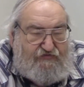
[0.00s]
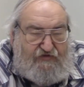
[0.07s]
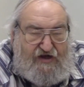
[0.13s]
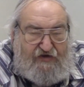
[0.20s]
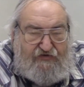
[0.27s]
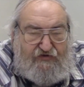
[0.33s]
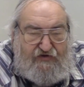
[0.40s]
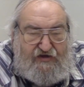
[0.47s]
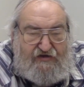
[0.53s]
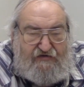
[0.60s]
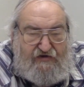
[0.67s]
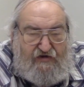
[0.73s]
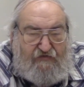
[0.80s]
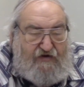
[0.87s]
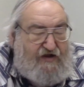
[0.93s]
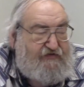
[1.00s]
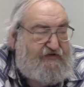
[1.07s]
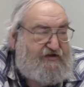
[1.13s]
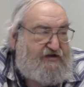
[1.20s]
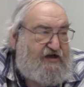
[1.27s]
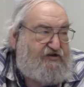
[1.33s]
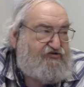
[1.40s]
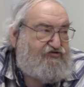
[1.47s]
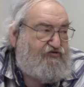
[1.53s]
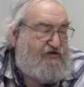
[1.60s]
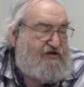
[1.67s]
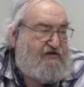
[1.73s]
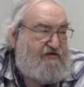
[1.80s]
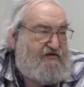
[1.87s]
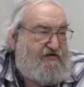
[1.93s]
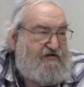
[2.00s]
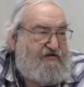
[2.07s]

around the country.